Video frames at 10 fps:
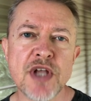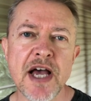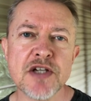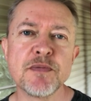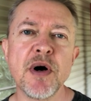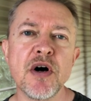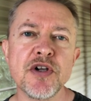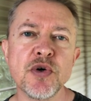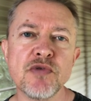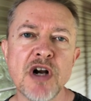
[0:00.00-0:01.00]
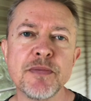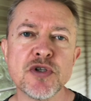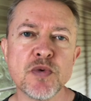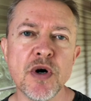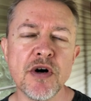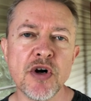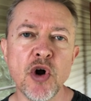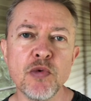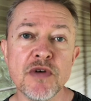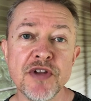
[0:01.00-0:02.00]
that as part of your repertoire
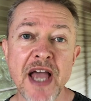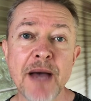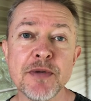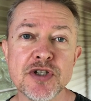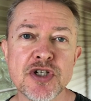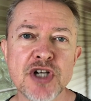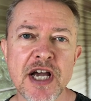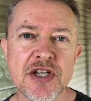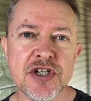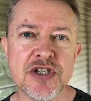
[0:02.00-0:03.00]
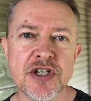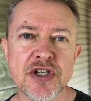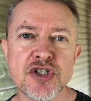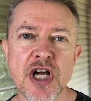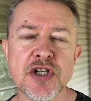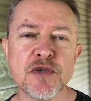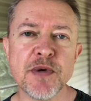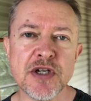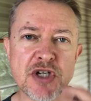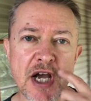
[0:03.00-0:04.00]
along with the aperture changes and the shutter
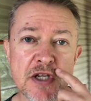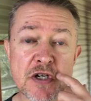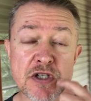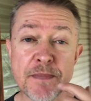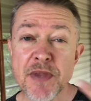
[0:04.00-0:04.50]
speed changes.